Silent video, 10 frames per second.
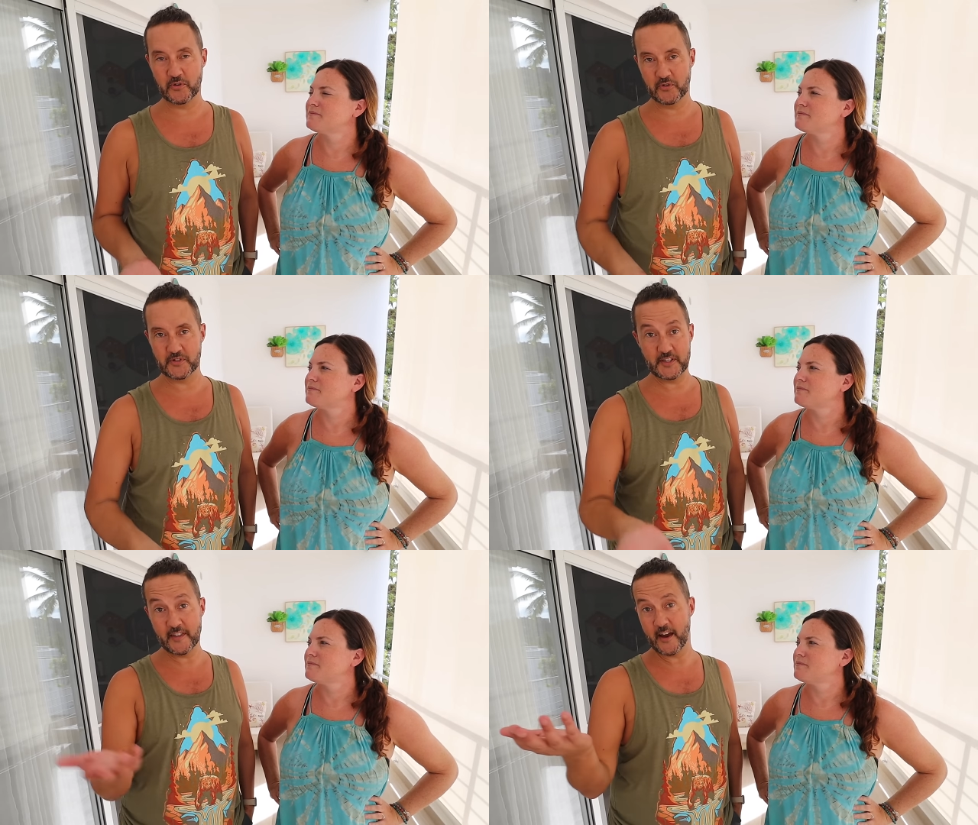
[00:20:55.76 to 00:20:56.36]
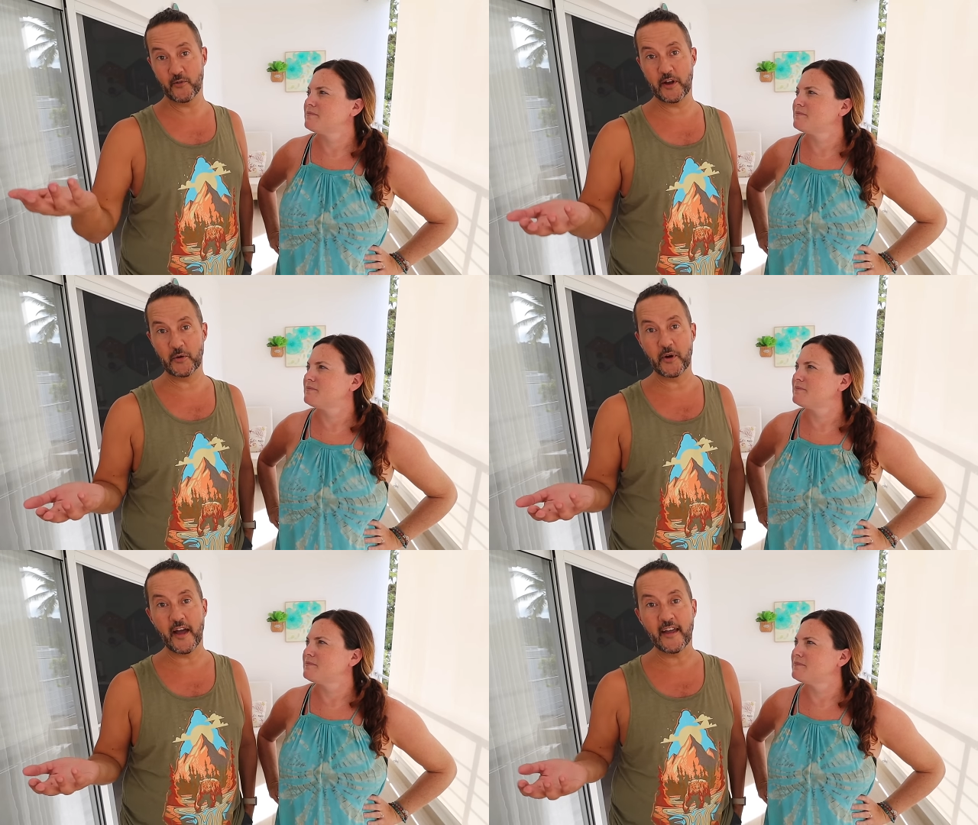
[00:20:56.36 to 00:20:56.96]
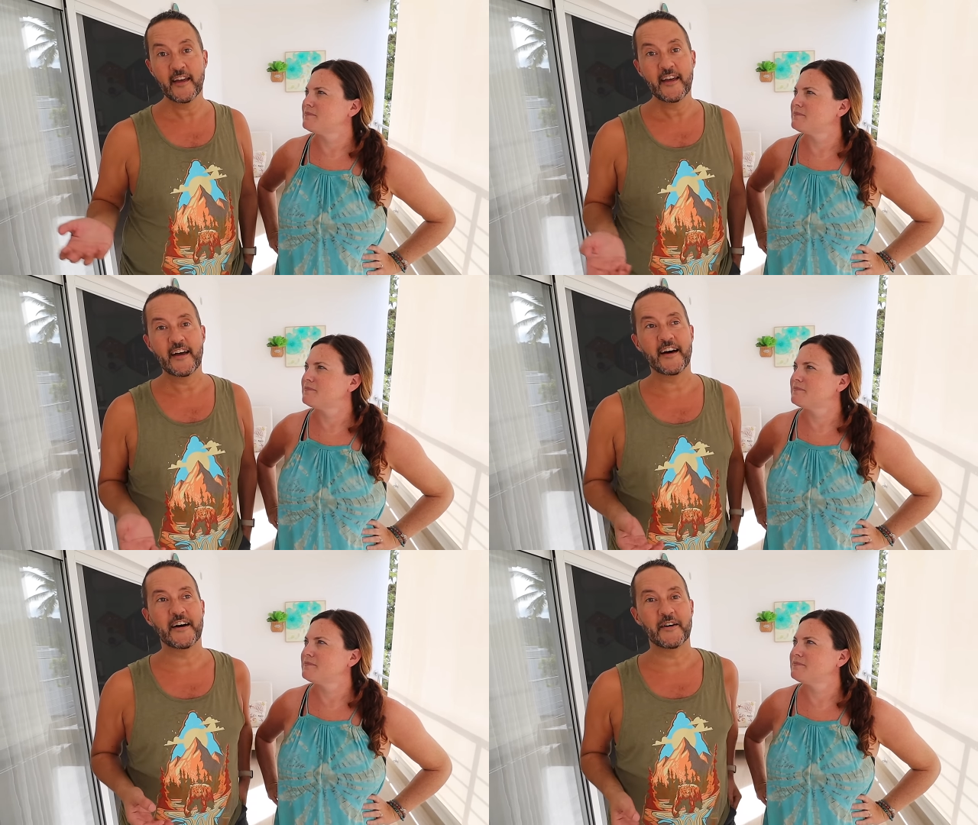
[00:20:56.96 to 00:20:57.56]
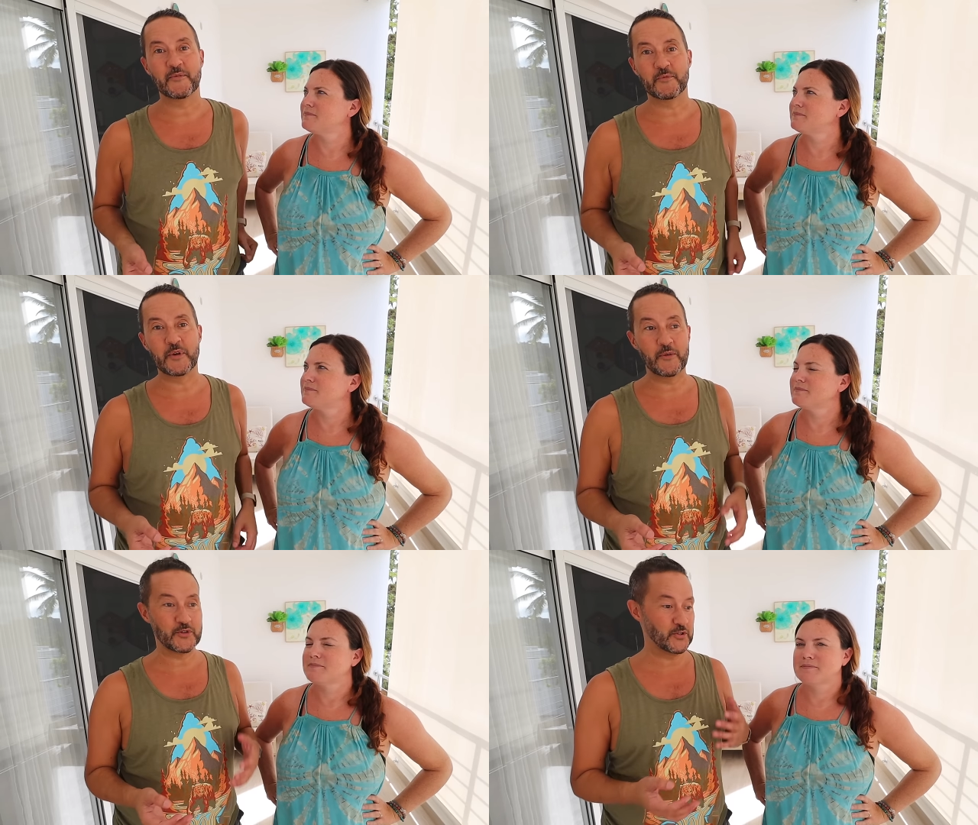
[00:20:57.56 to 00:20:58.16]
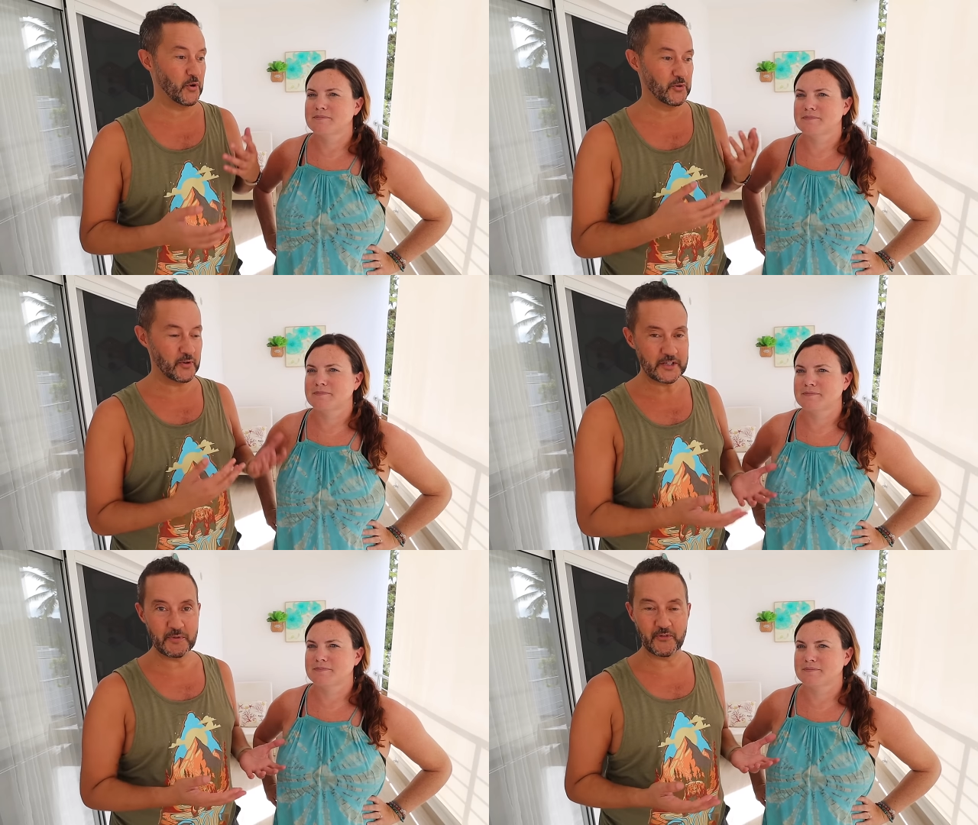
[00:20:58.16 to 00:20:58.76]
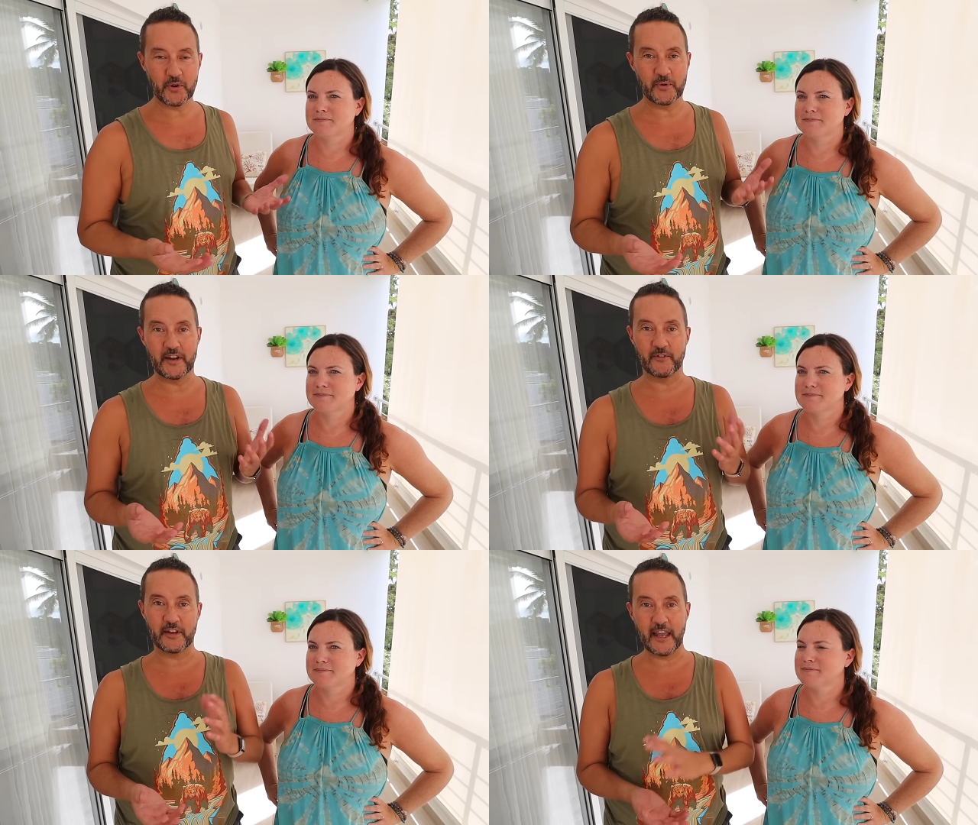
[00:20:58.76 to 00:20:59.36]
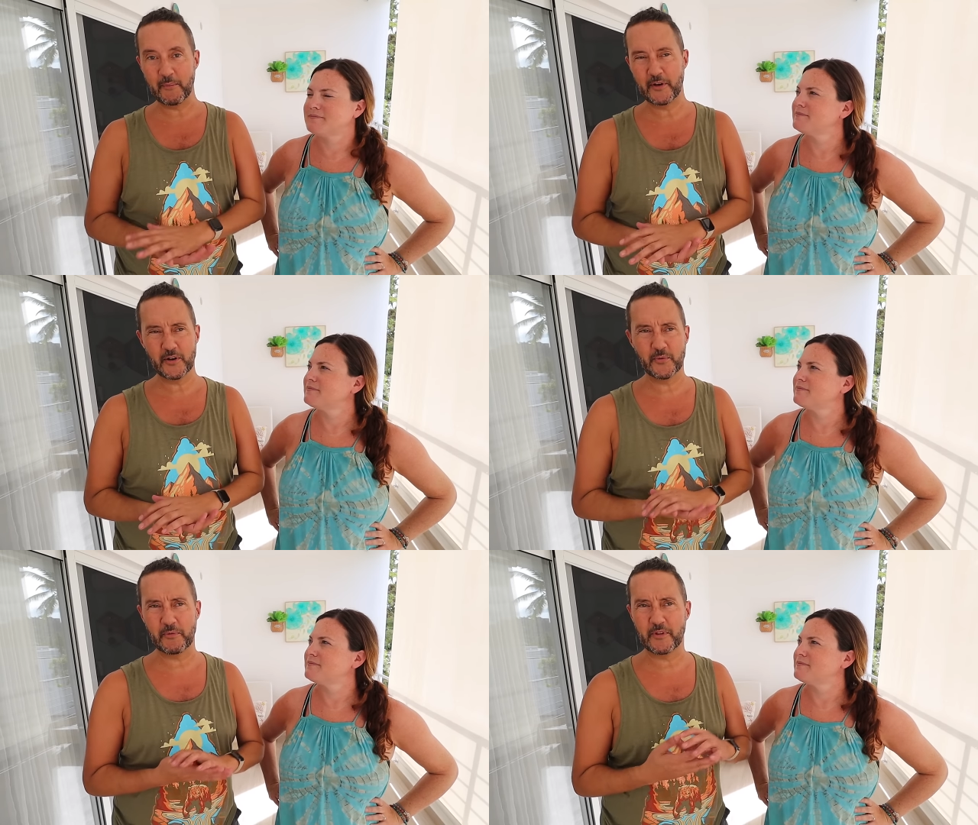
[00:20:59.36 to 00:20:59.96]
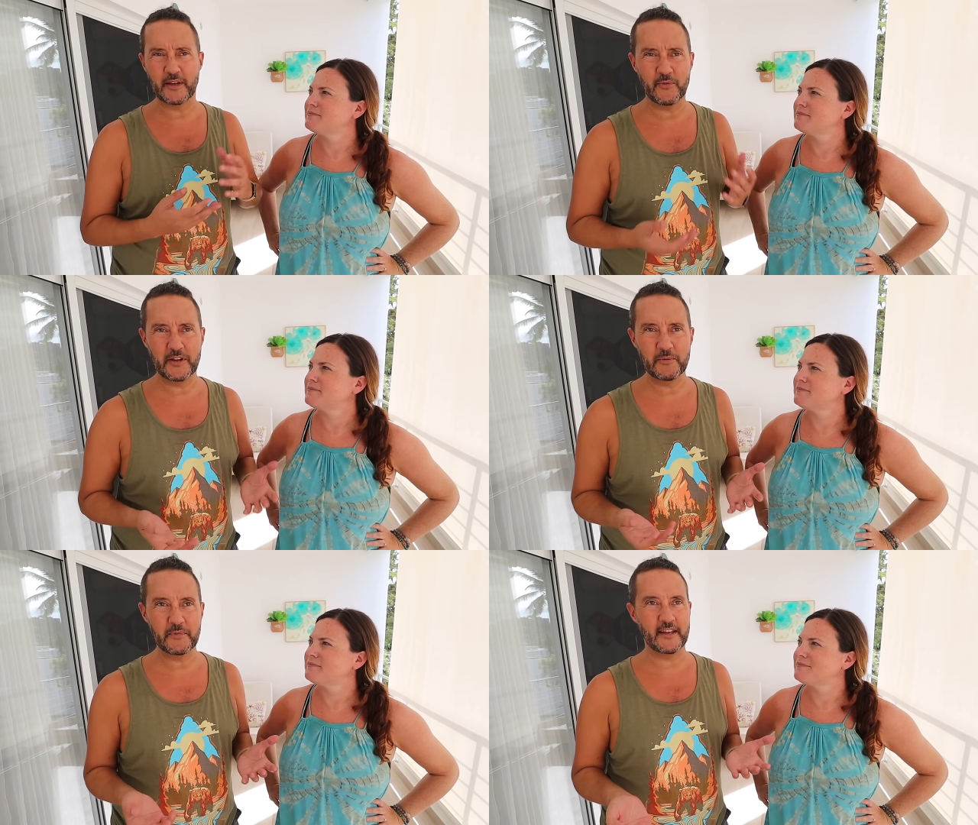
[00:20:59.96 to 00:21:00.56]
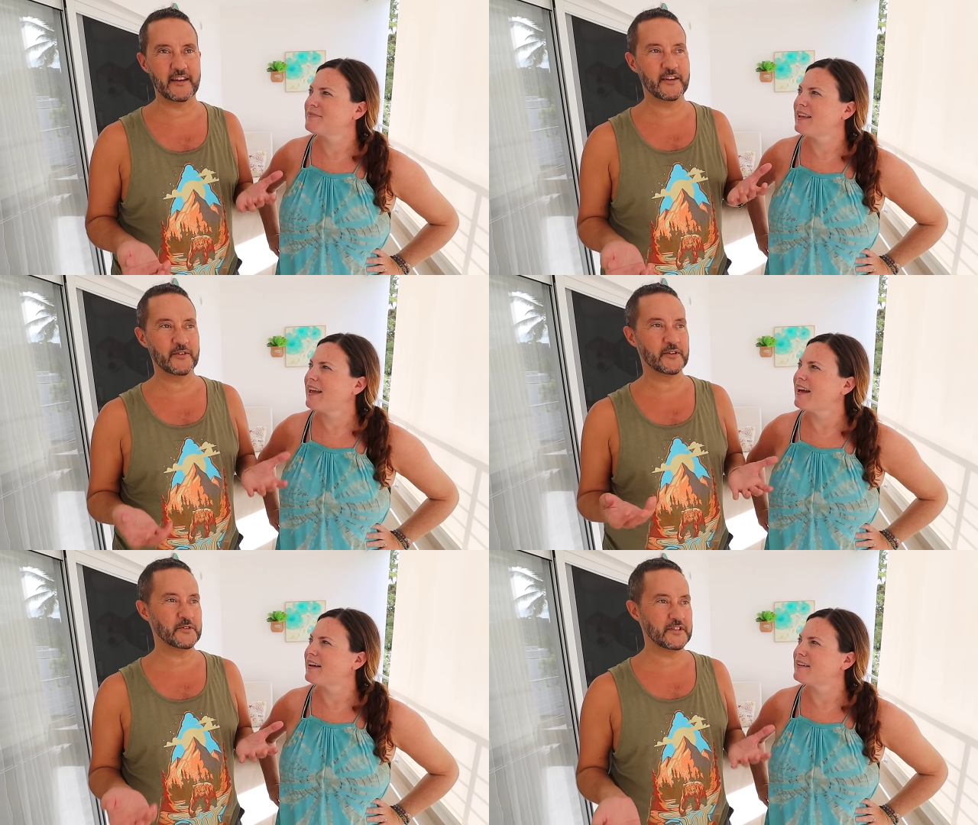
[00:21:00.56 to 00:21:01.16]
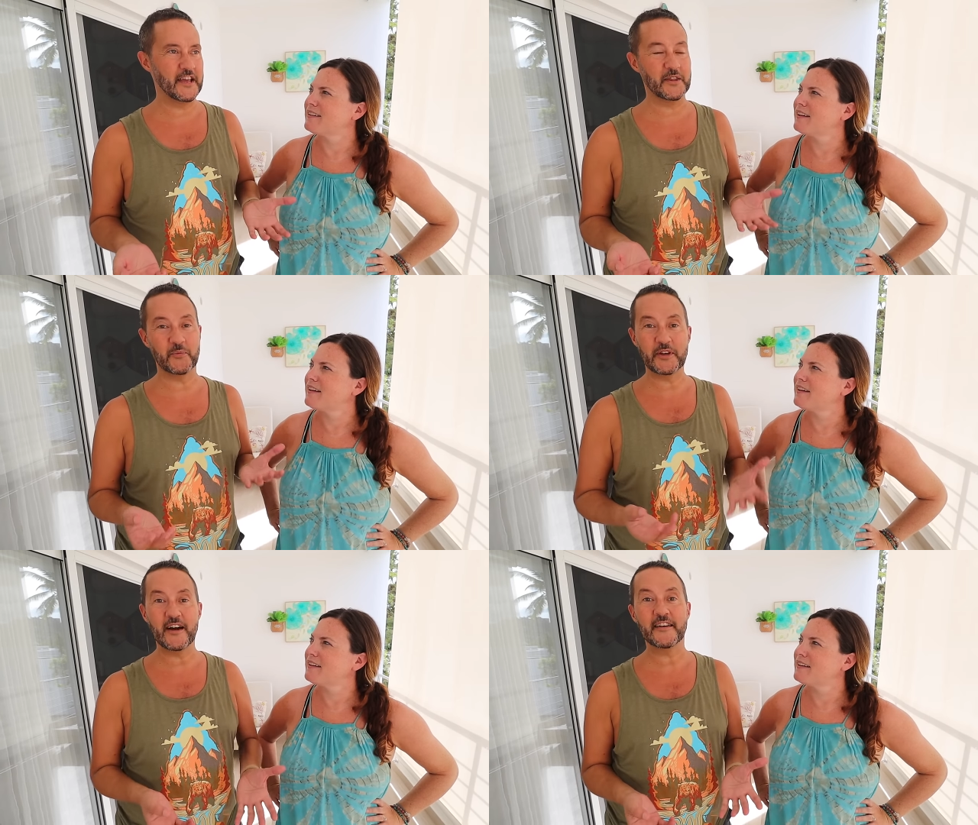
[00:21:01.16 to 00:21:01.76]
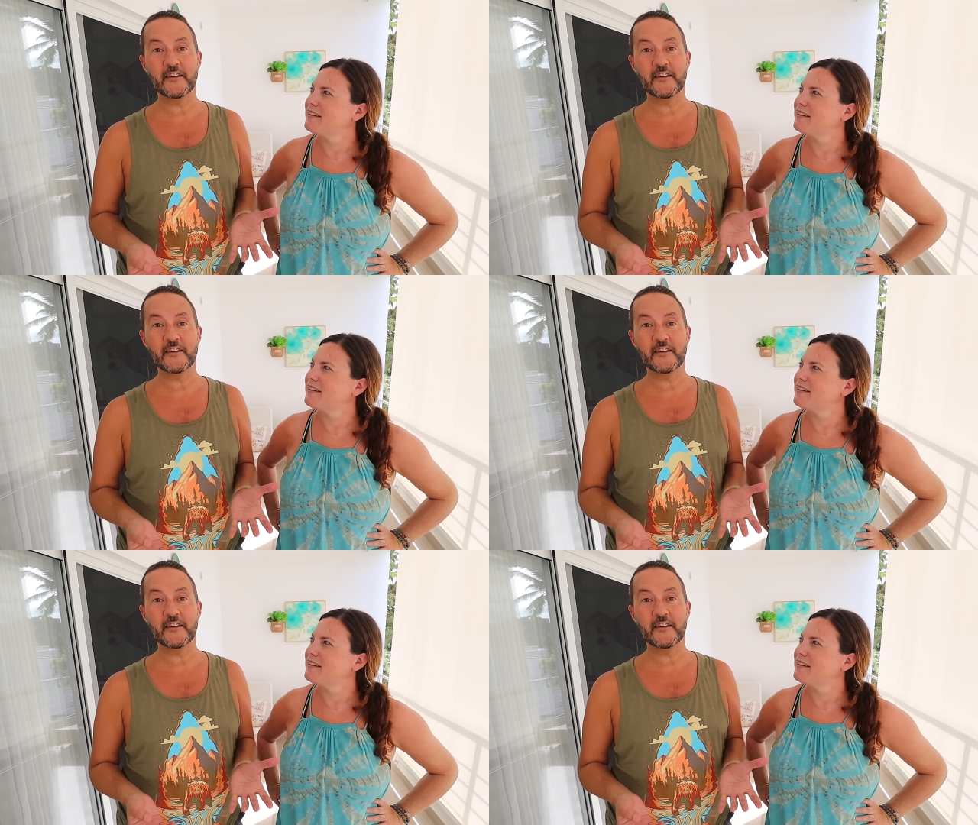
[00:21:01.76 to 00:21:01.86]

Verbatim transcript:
Speaker 1: you'll see that right away. Um, it was told to us before we ever came here, and we were like, what do you mean? I don't understand. Then we got